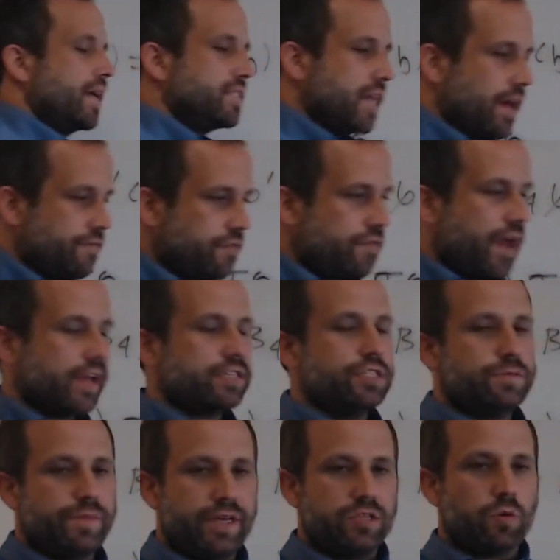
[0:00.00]
f of x is
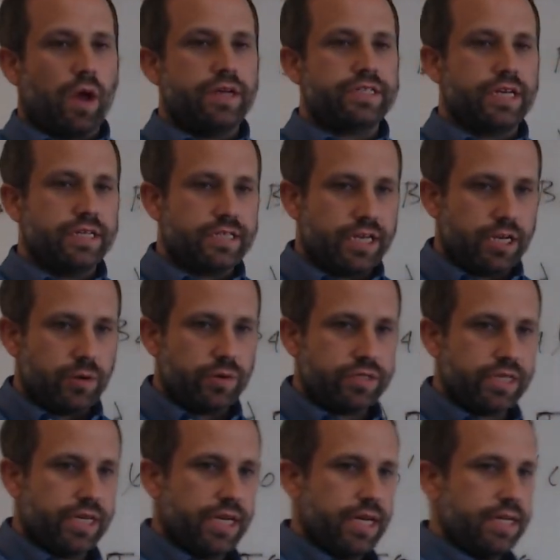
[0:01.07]
piecewise
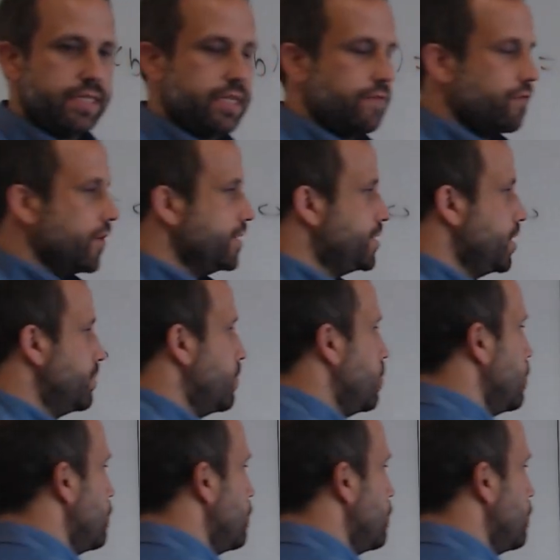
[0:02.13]
continuously differentiable,